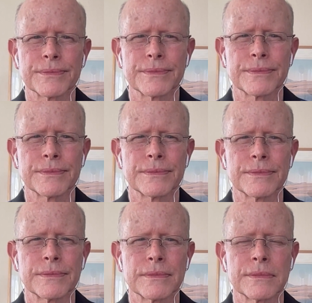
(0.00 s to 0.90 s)

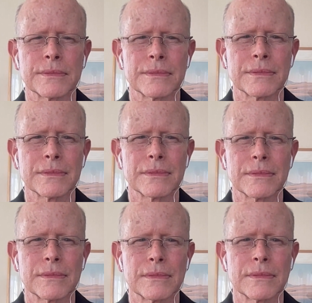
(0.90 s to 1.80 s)

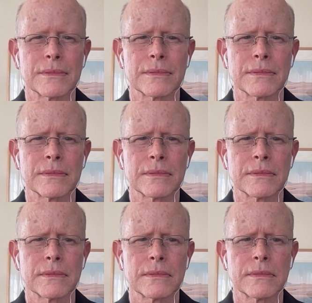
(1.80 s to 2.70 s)

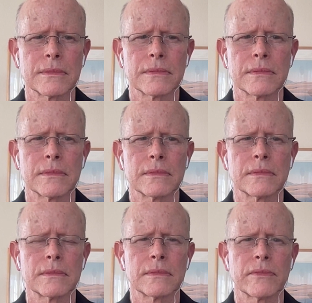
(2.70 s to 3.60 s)

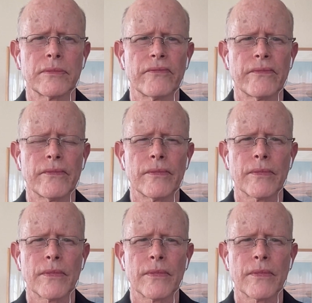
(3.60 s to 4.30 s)
No one is speaking in this clip.